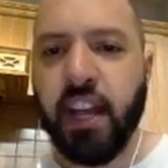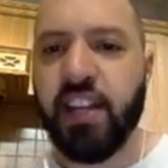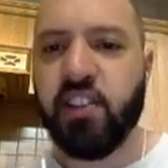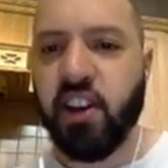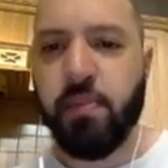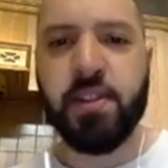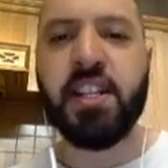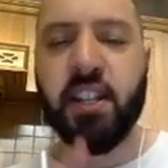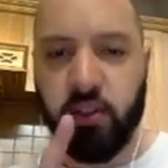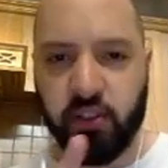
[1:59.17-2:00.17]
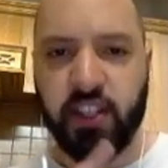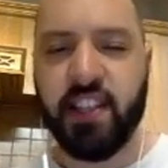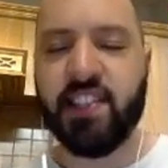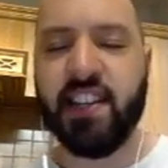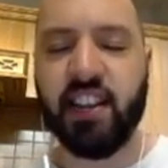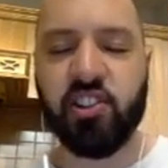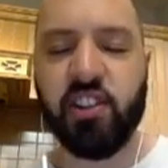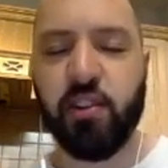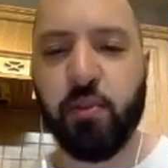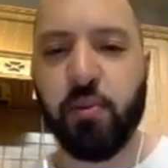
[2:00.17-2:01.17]
you type it in, and you'll see this in action
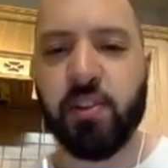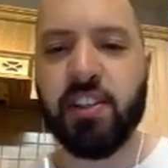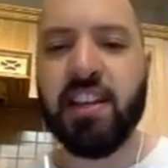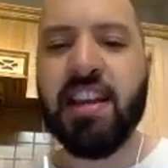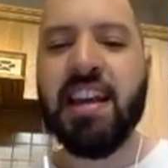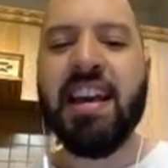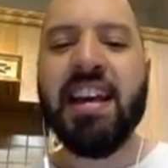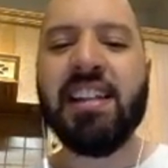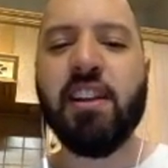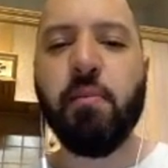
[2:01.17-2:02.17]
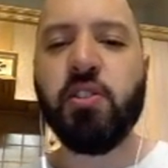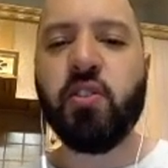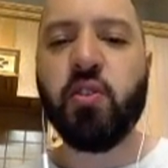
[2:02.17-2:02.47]
in a moment. Number two,